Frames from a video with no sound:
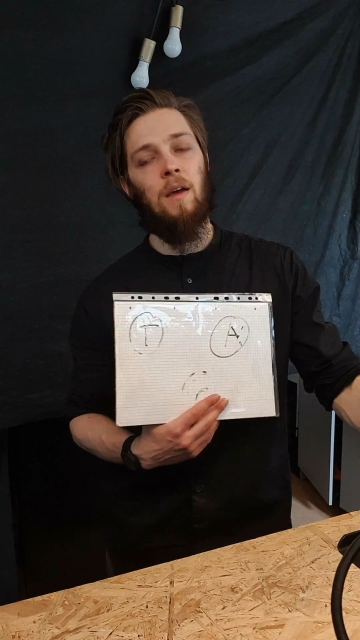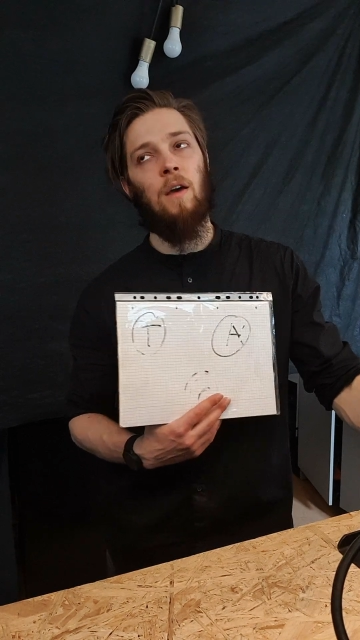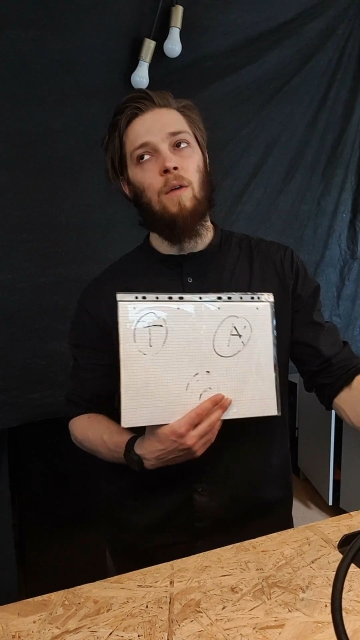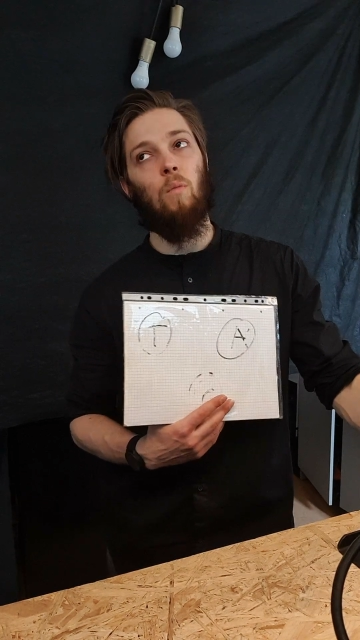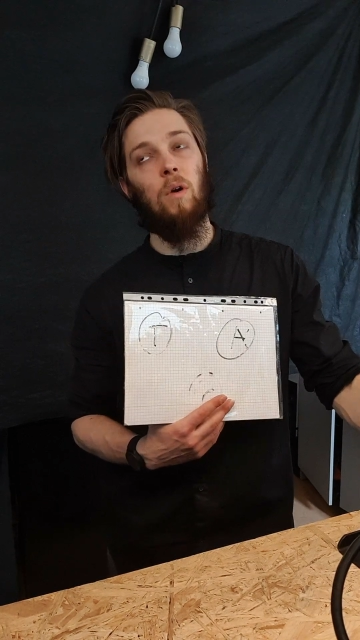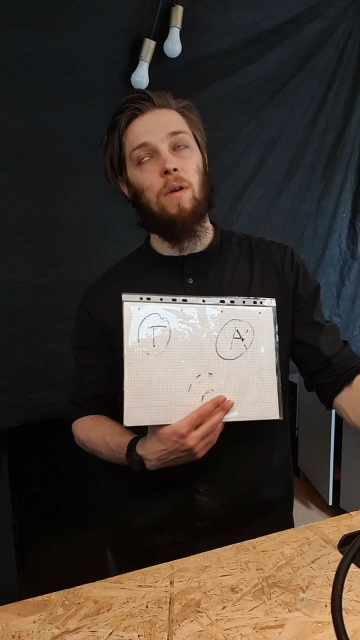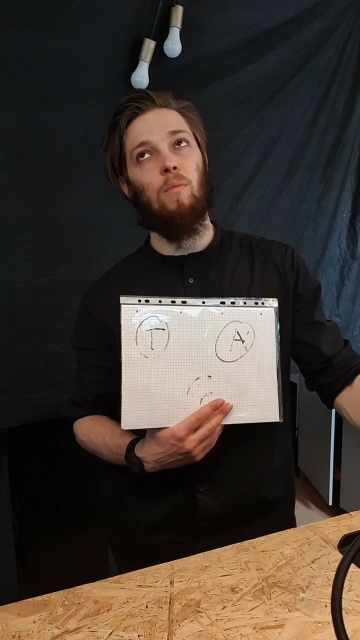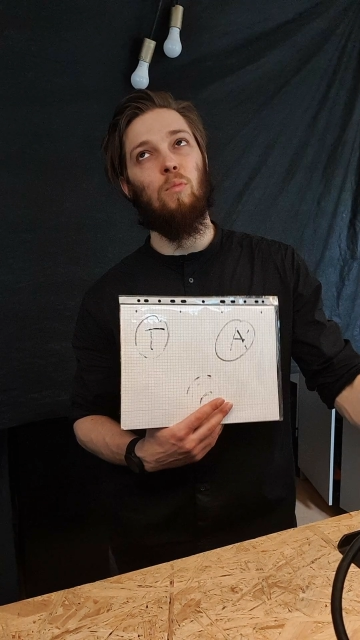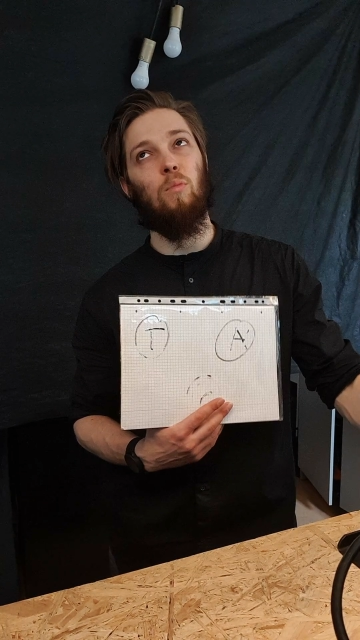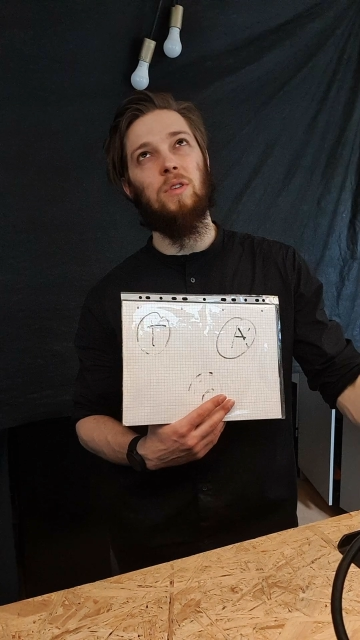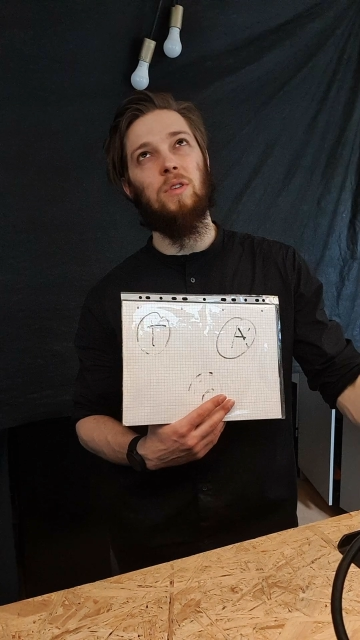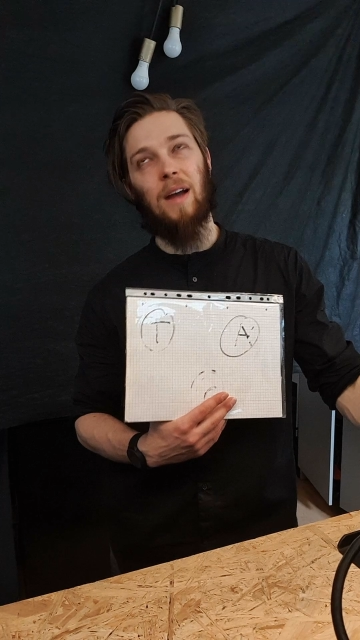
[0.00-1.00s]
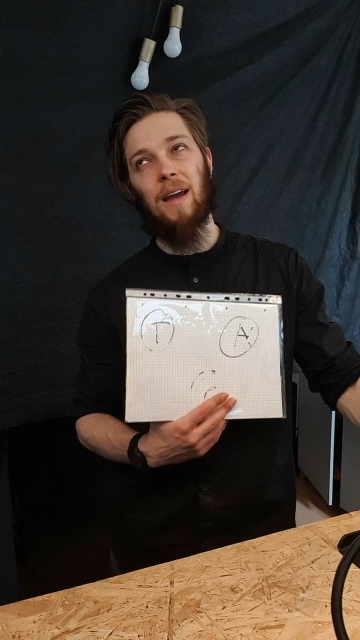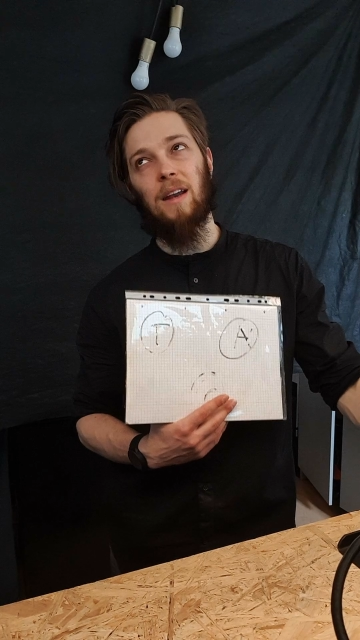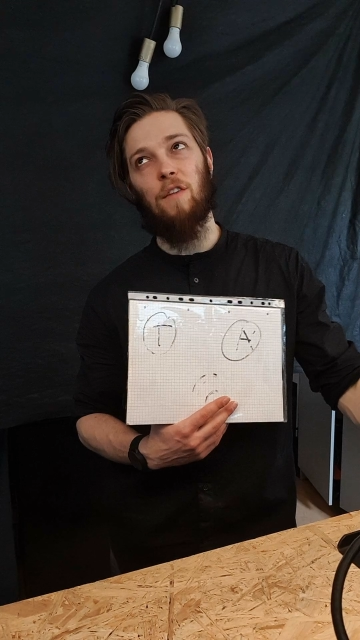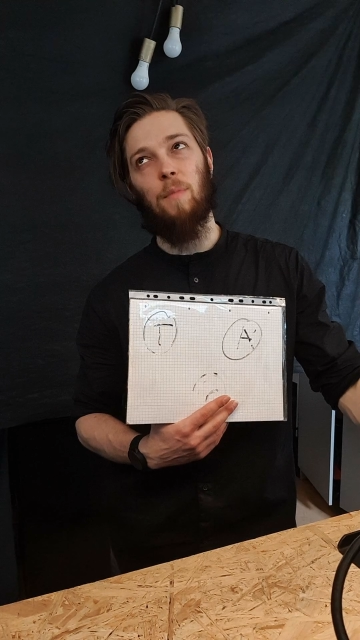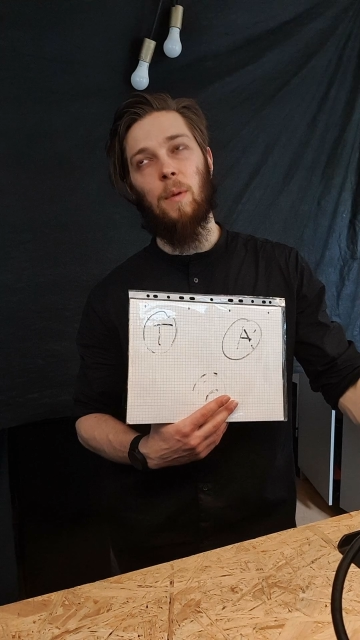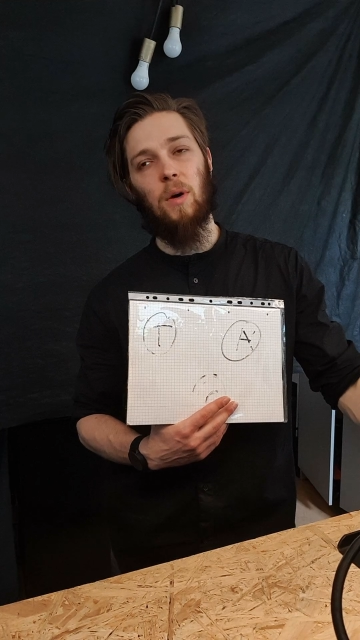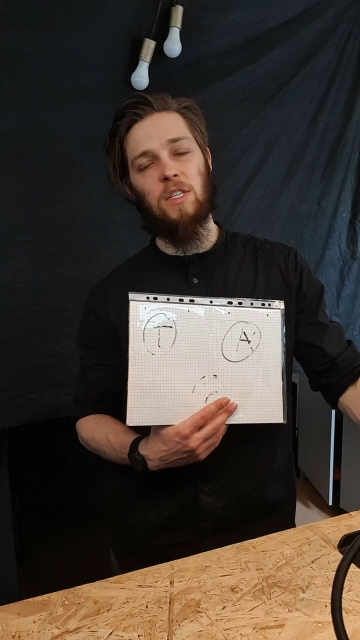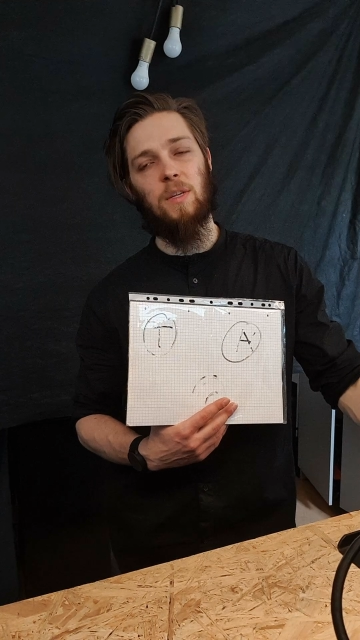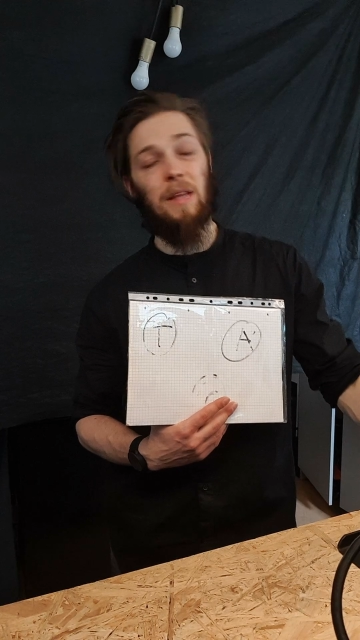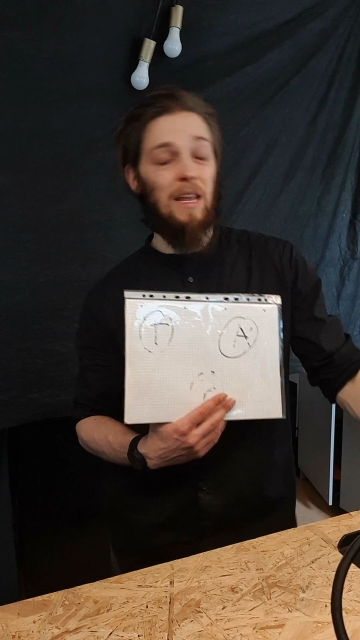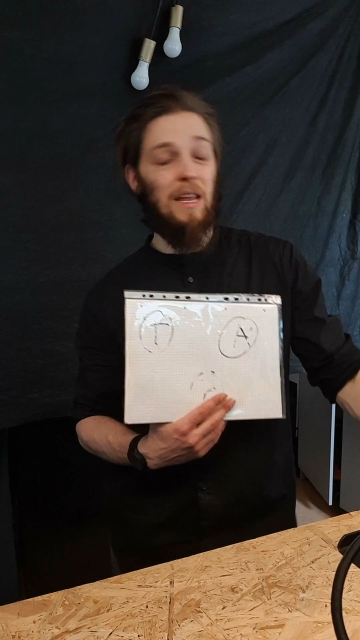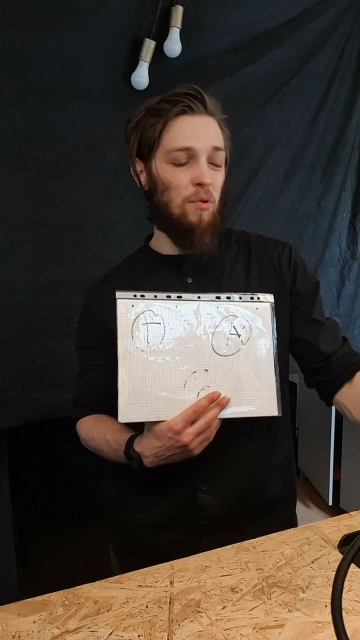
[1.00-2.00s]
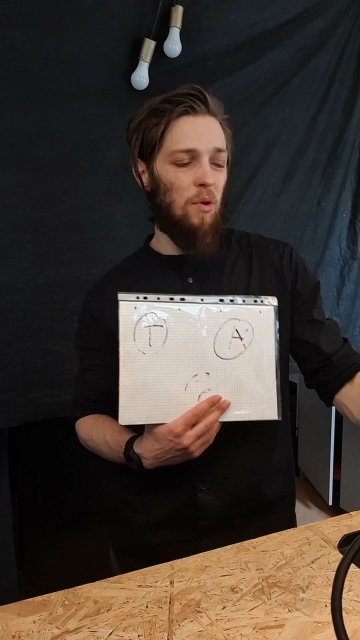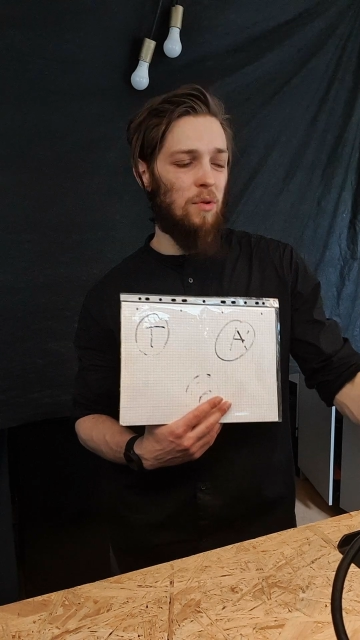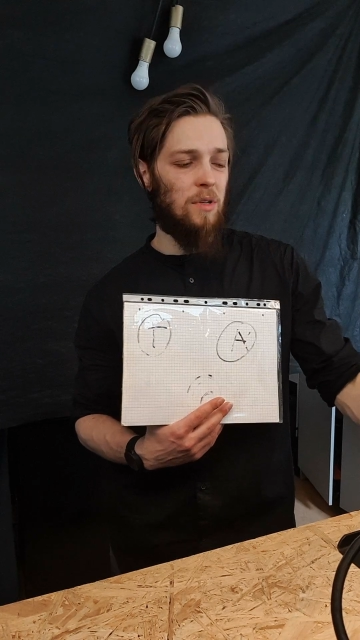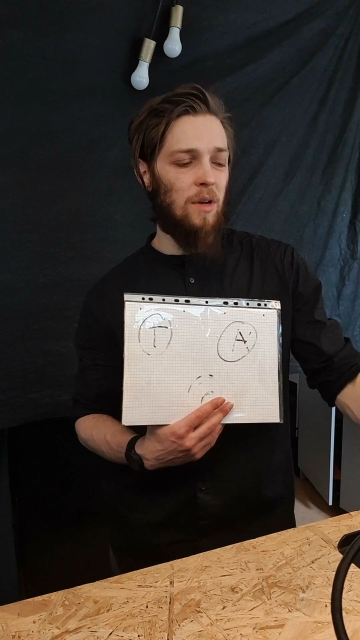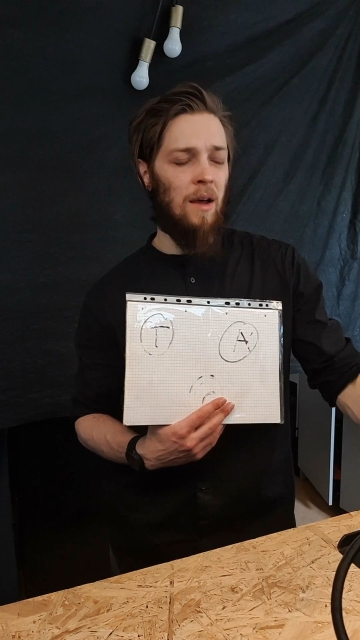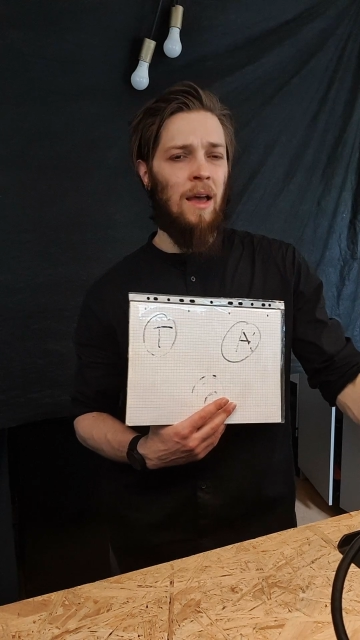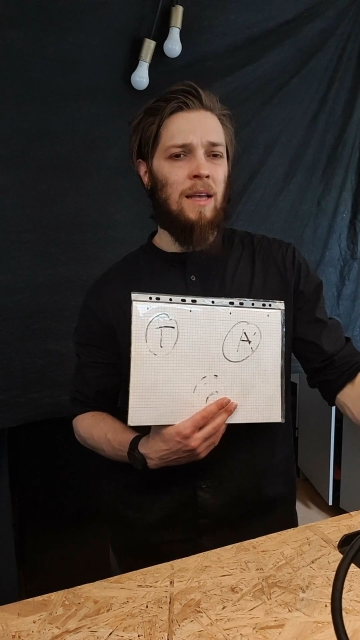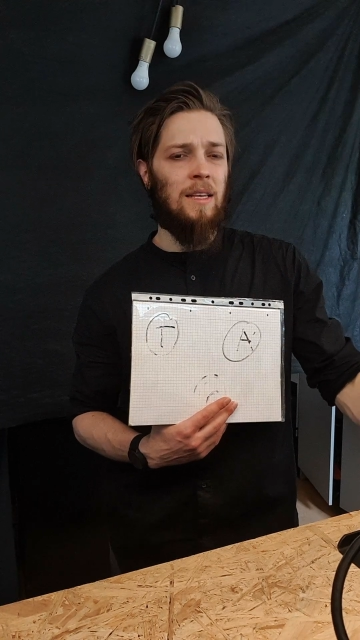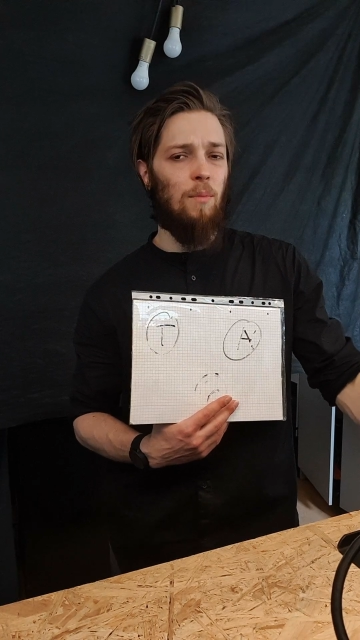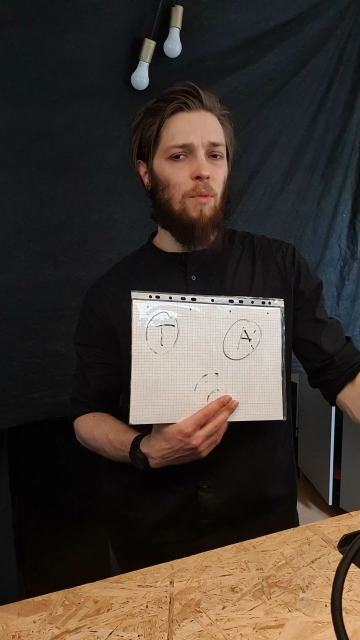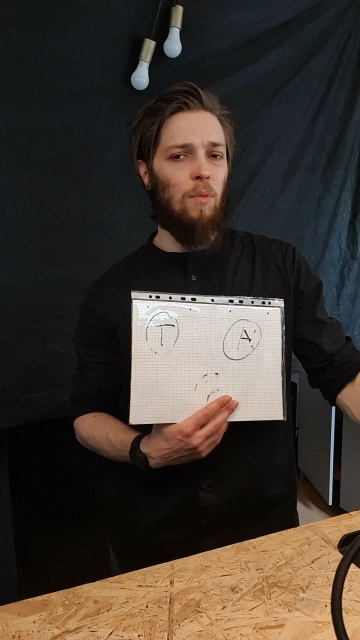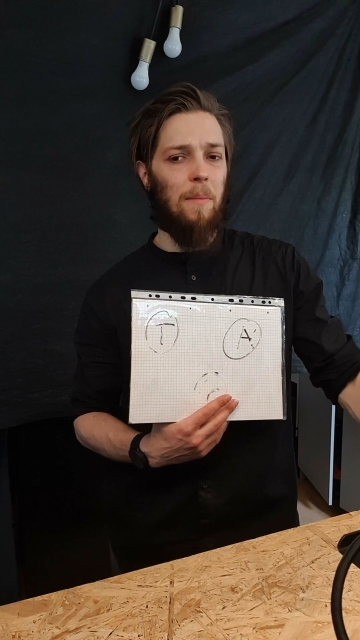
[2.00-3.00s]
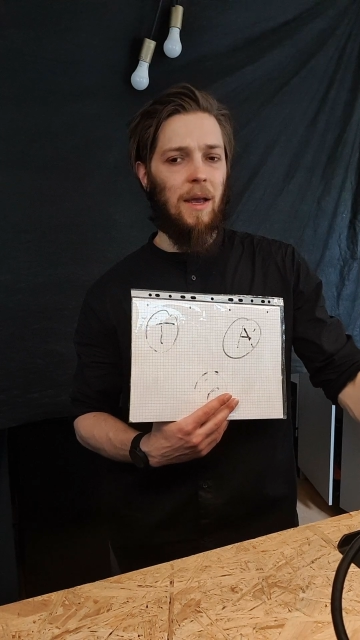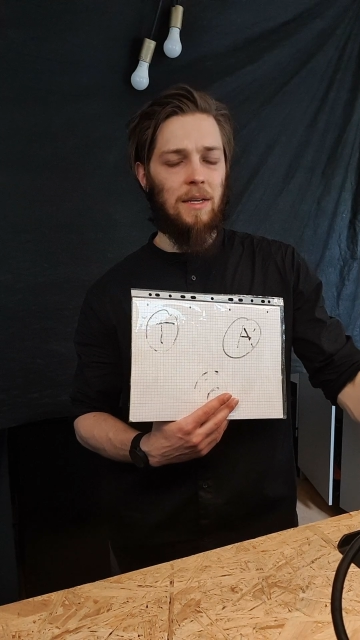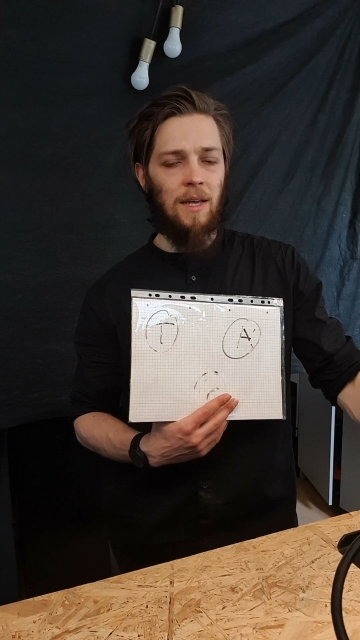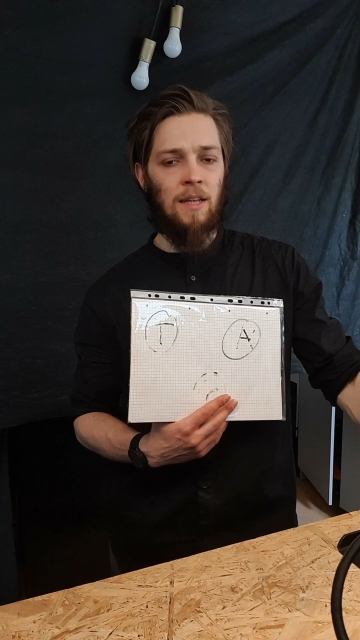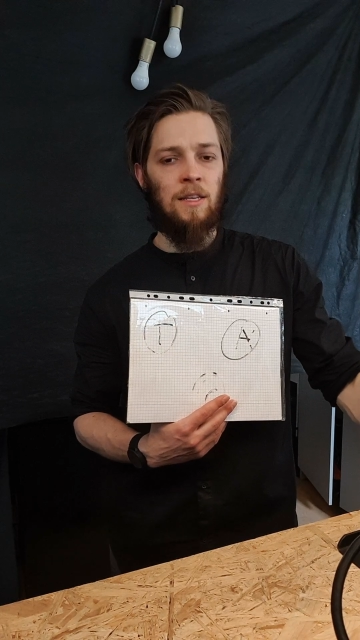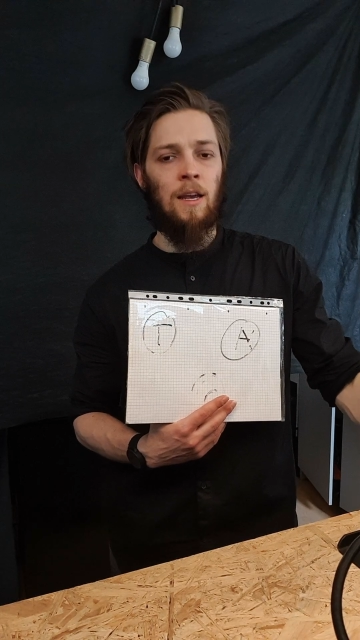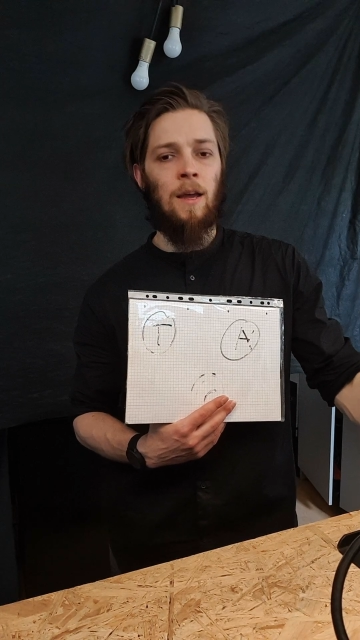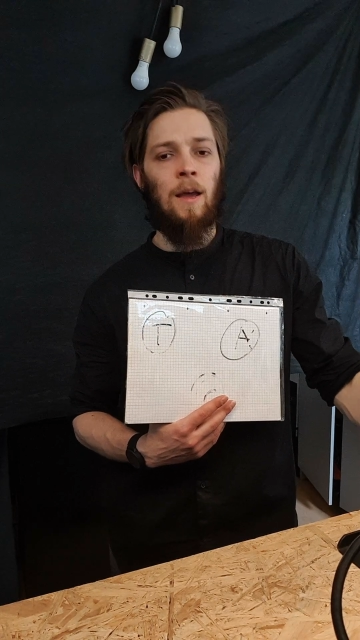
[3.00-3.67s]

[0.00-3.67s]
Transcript: what would also kind of be possible and would also somewhat make sense.